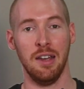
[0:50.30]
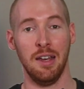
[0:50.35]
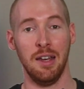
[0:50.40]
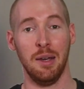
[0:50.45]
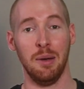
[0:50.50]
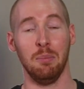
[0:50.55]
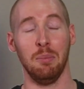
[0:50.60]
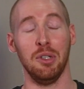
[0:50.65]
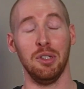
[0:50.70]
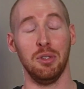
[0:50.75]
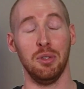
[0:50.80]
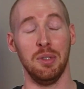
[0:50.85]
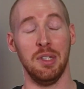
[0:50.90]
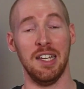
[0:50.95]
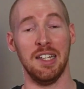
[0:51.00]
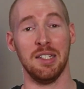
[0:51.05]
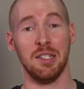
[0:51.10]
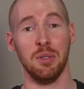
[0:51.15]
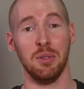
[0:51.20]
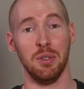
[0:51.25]
But
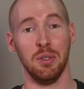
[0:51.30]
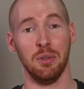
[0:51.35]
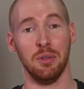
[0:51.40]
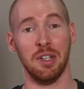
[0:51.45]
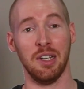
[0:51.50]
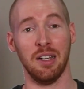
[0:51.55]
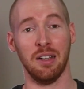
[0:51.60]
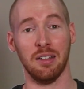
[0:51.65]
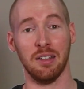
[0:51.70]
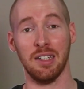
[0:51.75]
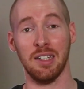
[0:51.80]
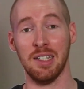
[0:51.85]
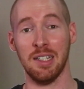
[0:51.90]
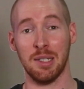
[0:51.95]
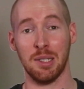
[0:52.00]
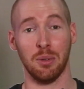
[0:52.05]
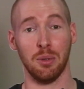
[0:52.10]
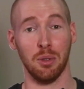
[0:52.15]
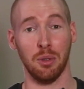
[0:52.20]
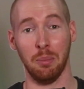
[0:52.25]
today's tutorial is
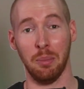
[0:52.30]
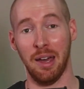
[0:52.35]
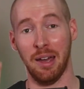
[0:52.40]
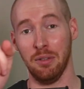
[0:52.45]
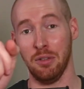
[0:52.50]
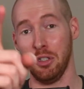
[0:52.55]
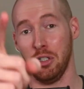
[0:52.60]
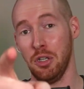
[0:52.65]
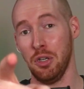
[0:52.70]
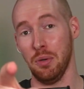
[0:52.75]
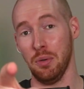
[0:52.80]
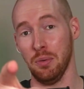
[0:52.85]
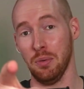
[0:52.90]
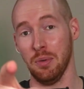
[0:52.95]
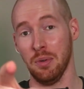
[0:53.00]
all about you,